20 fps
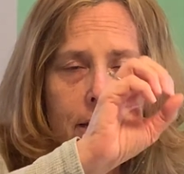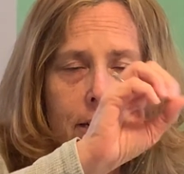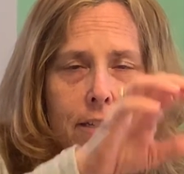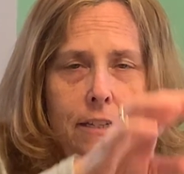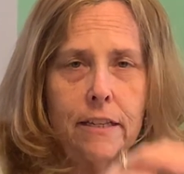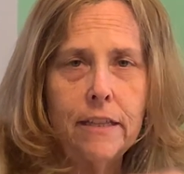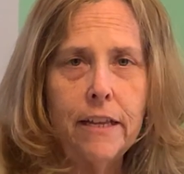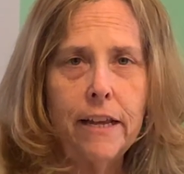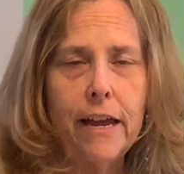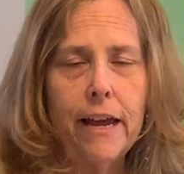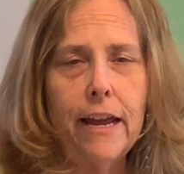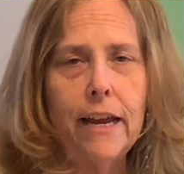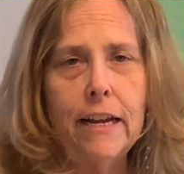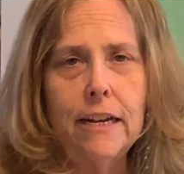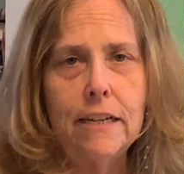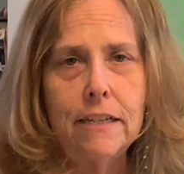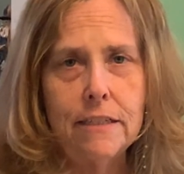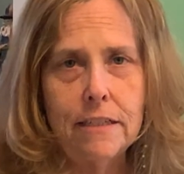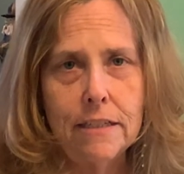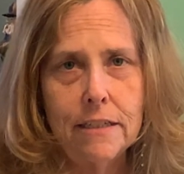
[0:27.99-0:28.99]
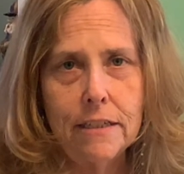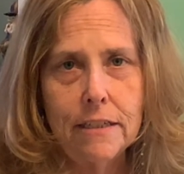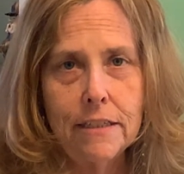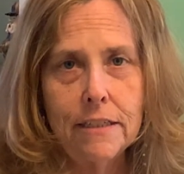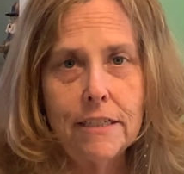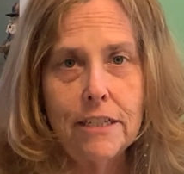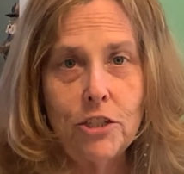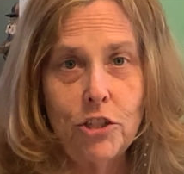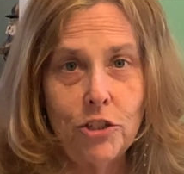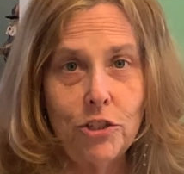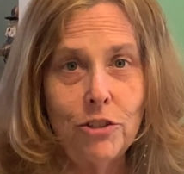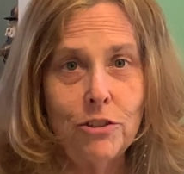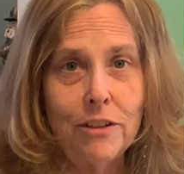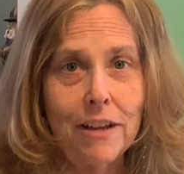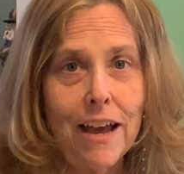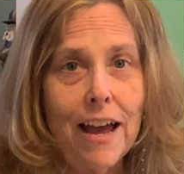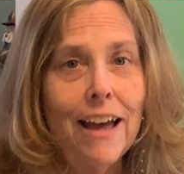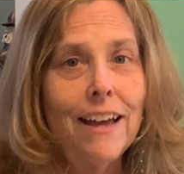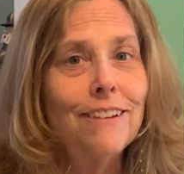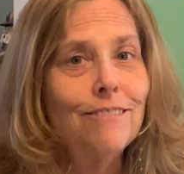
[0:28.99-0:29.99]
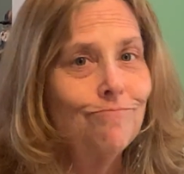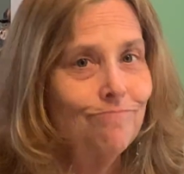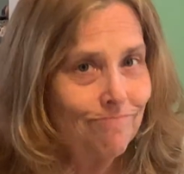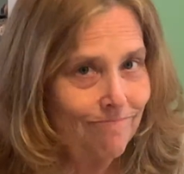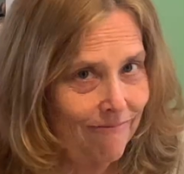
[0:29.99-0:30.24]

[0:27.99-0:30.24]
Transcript: to the eggs? Did you do that?